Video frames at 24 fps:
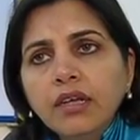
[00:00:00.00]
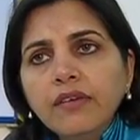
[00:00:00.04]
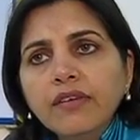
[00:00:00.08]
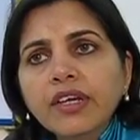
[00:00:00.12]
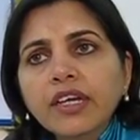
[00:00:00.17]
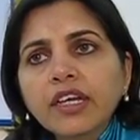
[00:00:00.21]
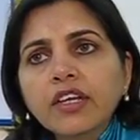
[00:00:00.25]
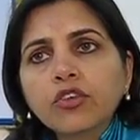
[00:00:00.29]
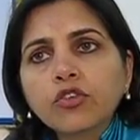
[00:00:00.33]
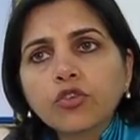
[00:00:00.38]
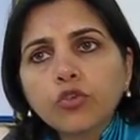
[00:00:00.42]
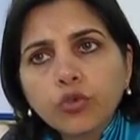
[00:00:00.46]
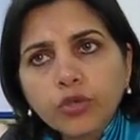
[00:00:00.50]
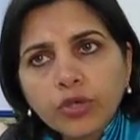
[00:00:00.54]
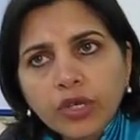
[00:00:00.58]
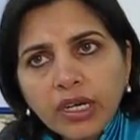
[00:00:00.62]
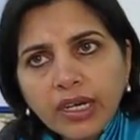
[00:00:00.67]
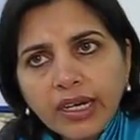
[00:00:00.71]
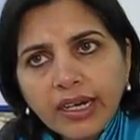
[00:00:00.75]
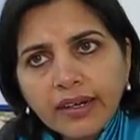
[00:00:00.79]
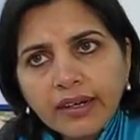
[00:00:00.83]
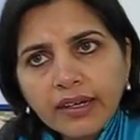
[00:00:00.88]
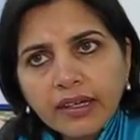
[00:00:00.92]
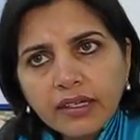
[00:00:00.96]
living in
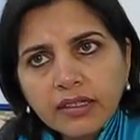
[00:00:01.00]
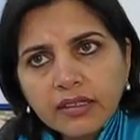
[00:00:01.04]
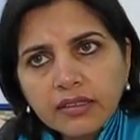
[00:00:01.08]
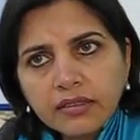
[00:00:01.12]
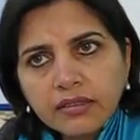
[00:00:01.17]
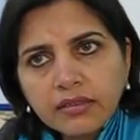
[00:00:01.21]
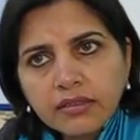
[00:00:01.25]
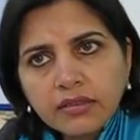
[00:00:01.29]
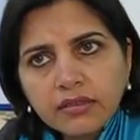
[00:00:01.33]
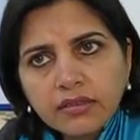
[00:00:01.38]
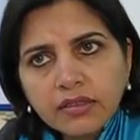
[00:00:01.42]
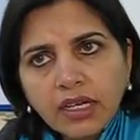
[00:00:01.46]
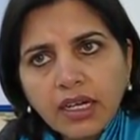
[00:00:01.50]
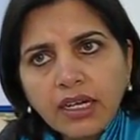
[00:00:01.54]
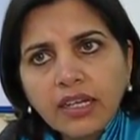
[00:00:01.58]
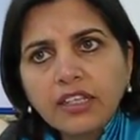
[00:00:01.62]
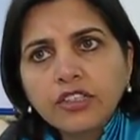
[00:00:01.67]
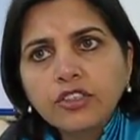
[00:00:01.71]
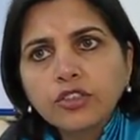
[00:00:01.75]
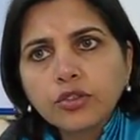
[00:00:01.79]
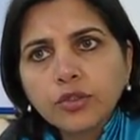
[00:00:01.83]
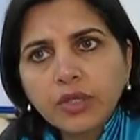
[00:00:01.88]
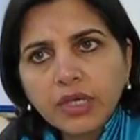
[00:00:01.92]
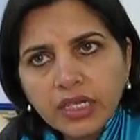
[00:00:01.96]
rural areas,
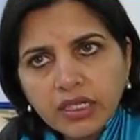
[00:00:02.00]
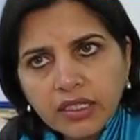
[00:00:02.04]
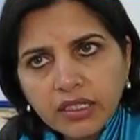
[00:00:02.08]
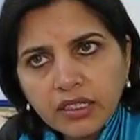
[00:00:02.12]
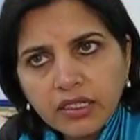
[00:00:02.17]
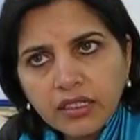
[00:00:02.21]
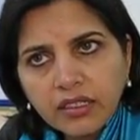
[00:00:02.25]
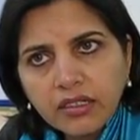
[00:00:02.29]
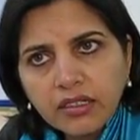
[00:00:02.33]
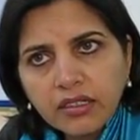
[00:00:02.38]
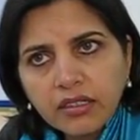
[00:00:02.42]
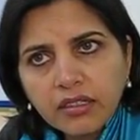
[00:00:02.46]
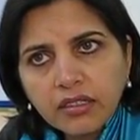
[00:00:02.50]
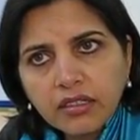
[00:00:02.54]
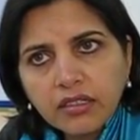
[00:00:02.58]
uneducated,